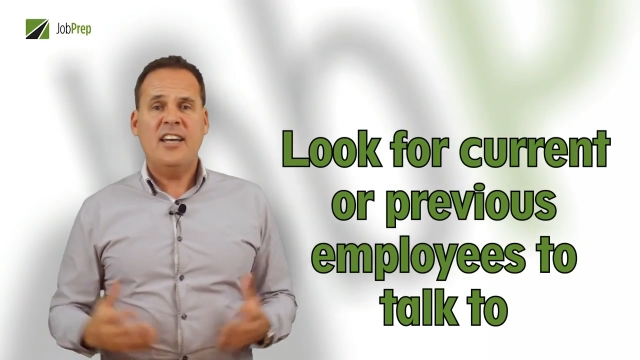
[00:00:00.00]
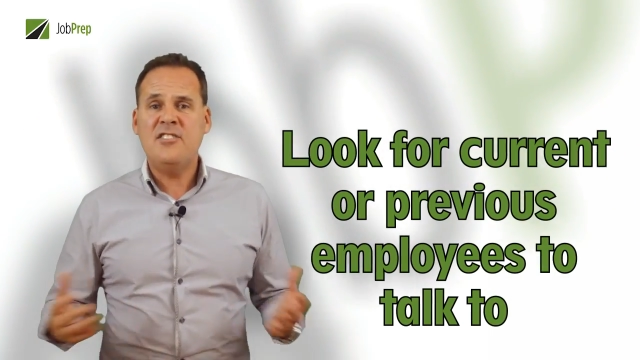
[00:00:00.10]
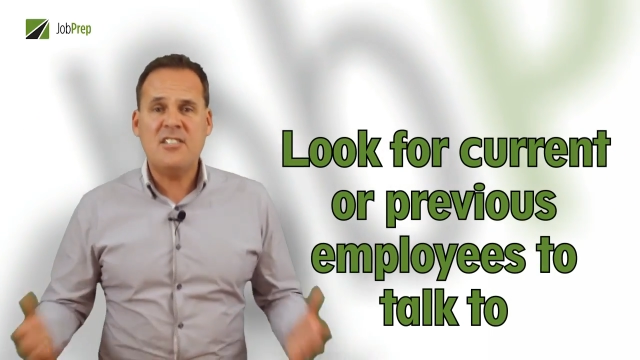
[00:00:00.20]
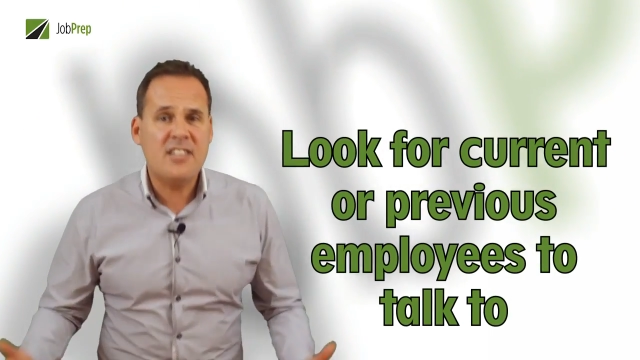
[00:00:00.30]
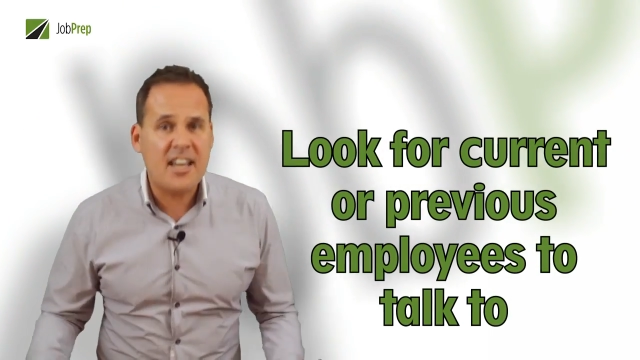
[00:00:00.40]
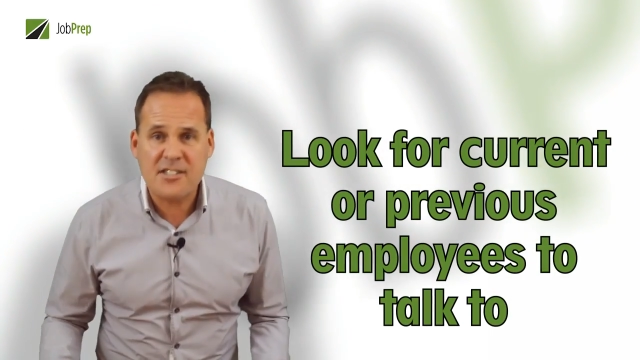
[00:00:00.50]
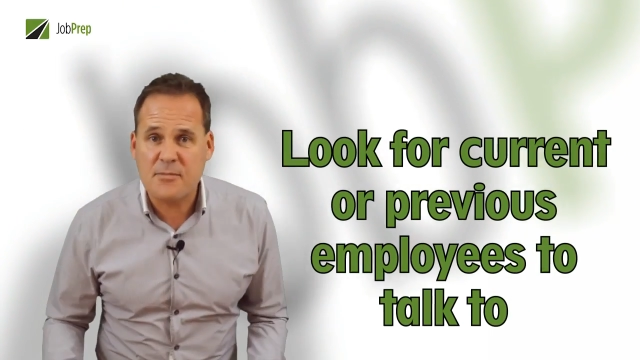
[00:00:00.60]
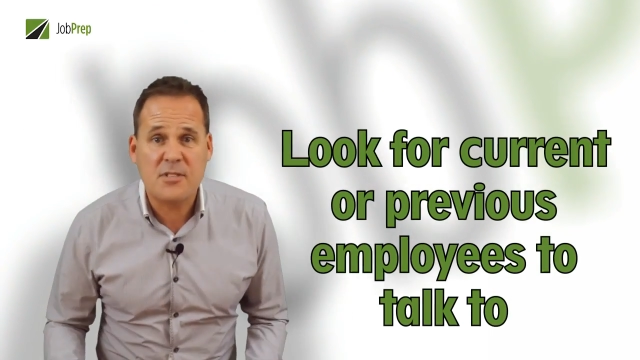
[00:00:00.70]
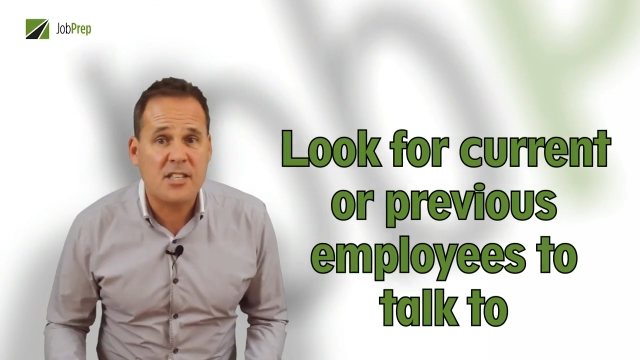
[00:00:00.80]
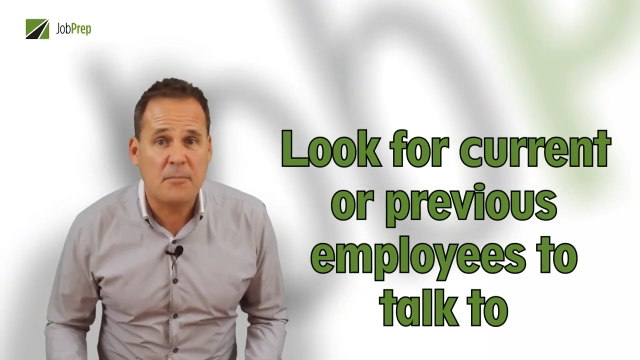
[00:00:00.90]
and just ask
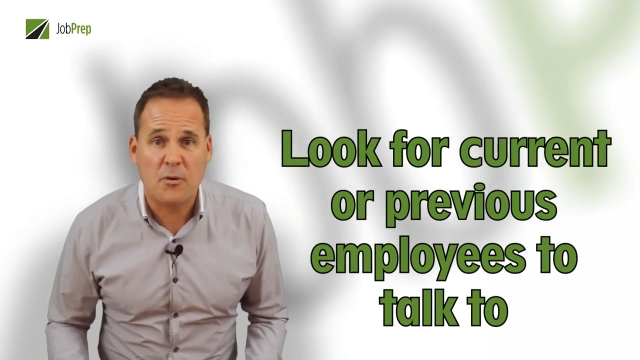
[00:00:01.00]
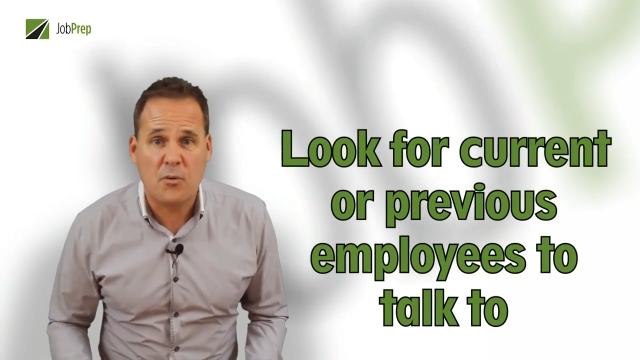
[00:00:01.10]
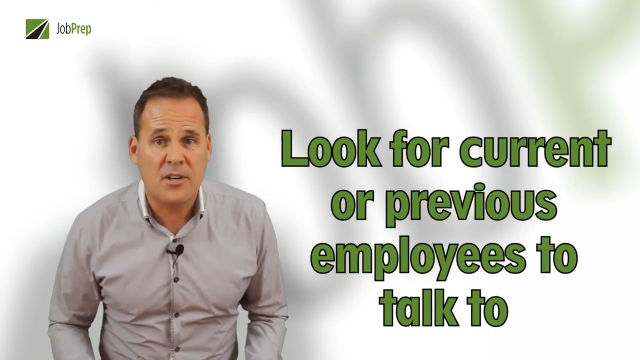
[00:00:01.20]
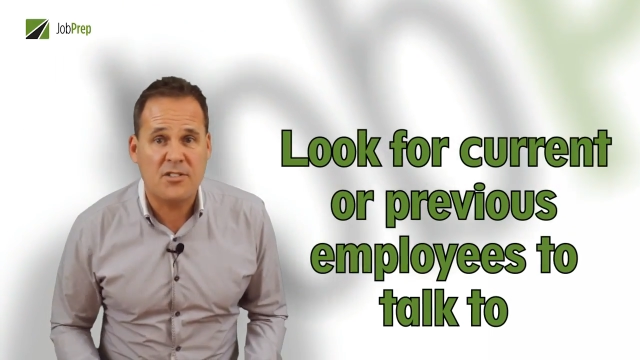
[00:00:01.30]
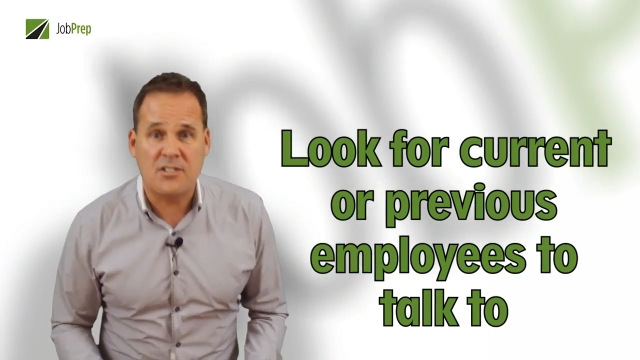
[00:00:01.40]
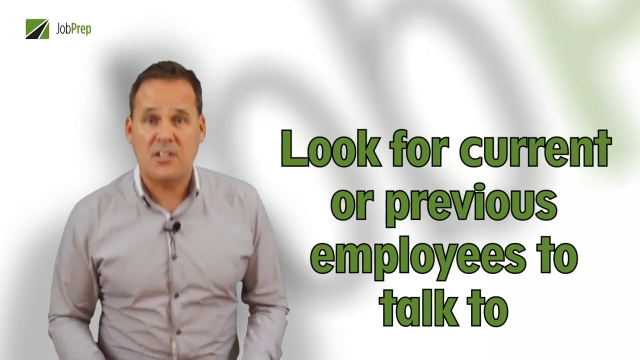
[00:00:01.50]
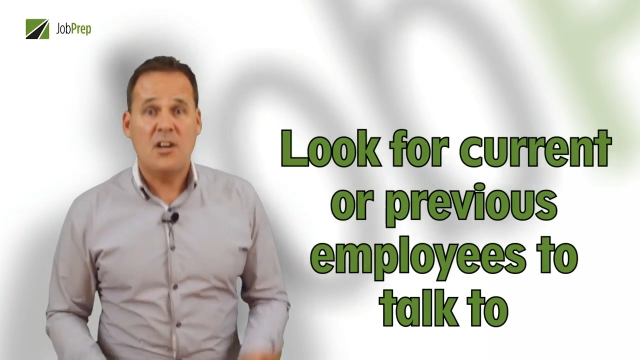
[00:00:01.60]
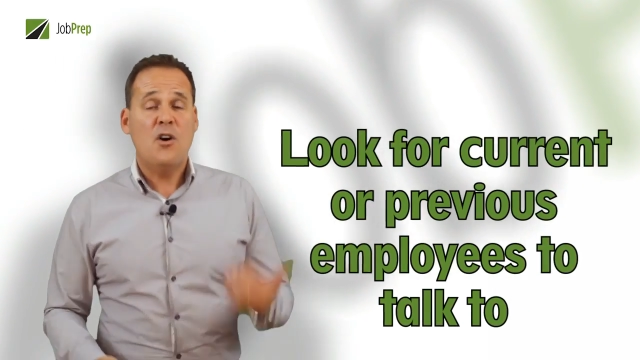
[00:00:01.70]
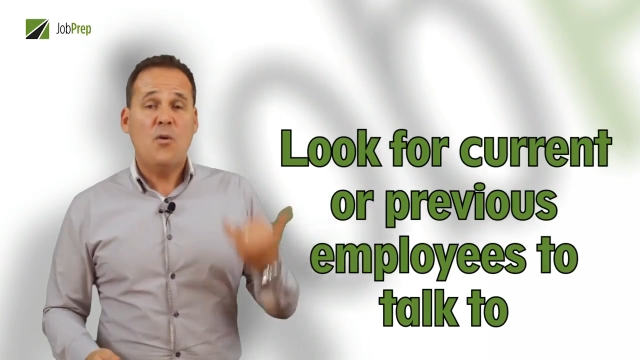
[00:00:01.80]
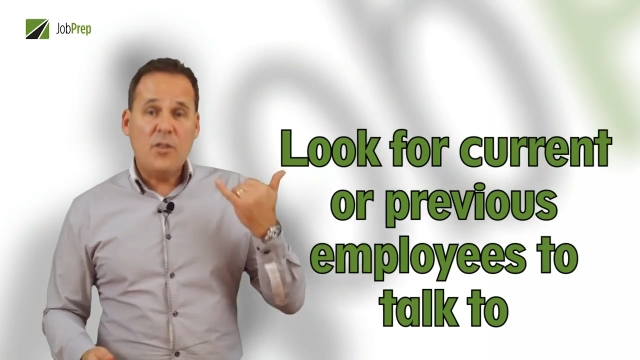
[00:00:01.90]
some simple questions.
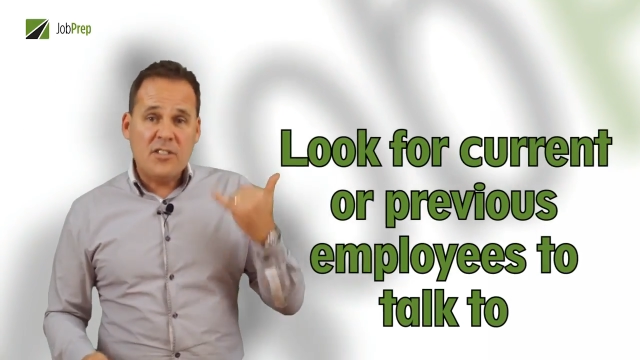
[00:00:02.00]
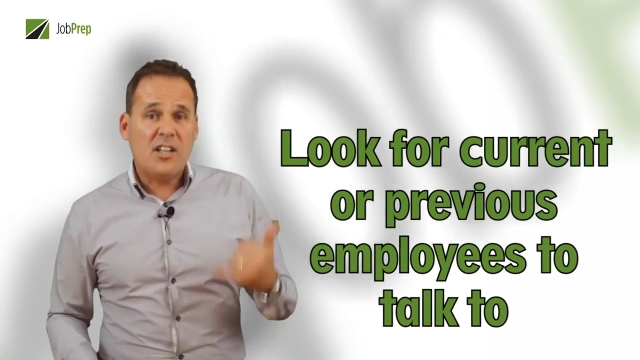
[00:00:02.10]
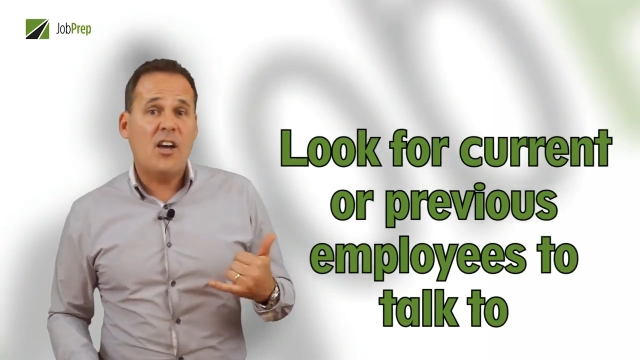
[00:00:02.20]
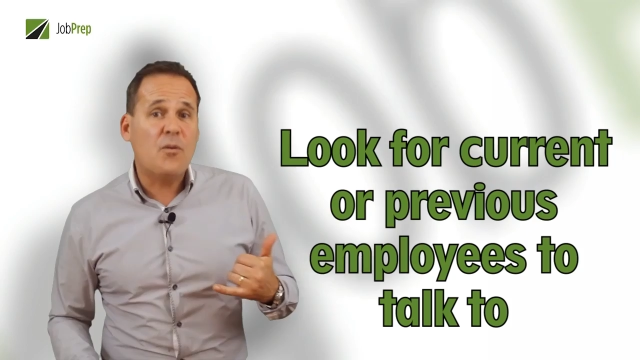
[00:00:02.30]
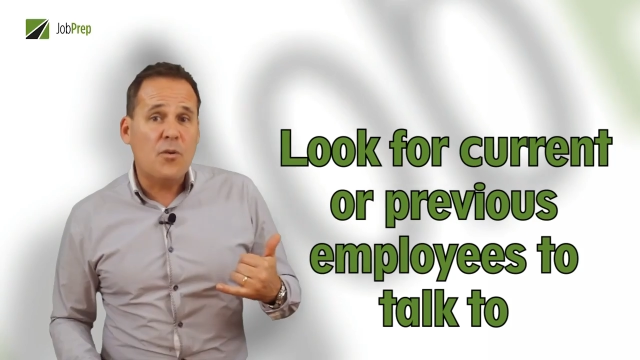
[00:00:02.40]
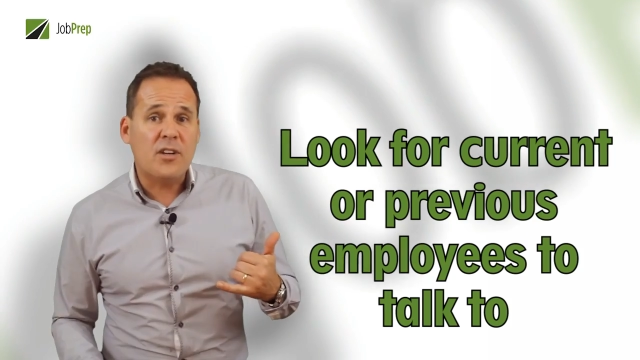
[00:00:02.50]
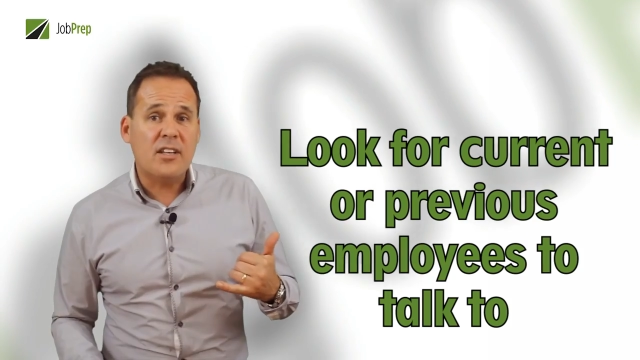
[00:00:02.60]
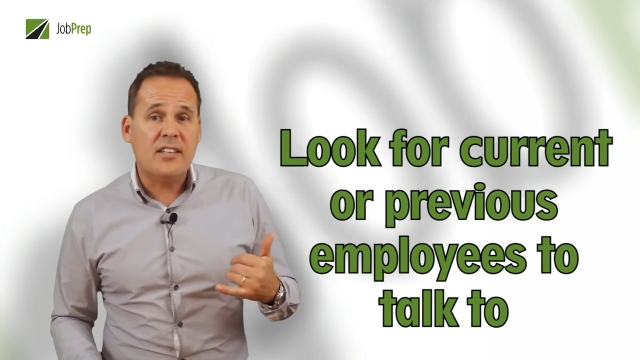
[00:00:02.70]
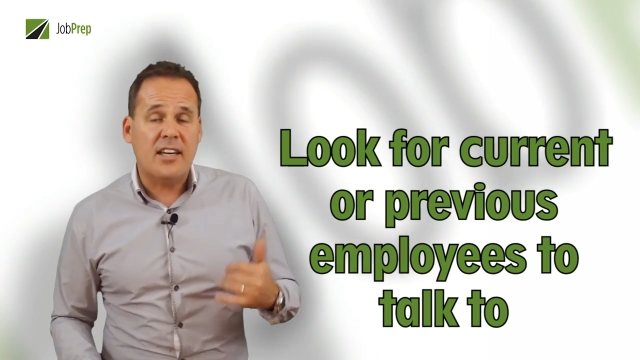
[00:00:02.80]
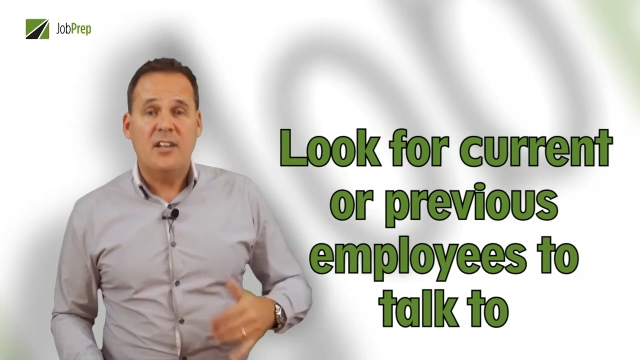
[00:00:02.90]
What's it like
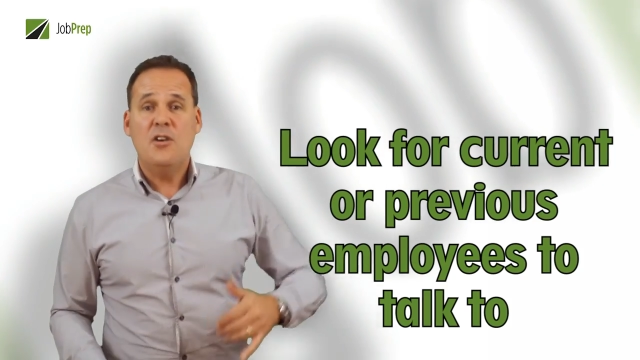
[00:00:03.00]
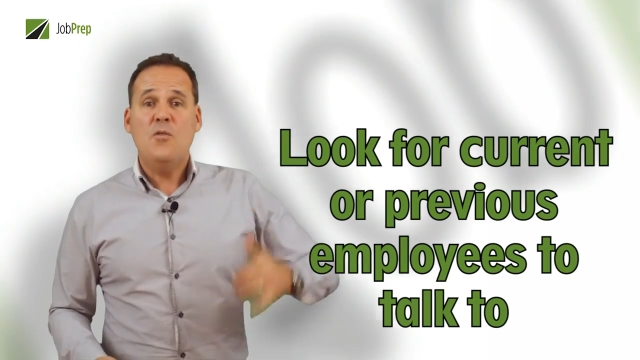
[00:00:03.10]
working there?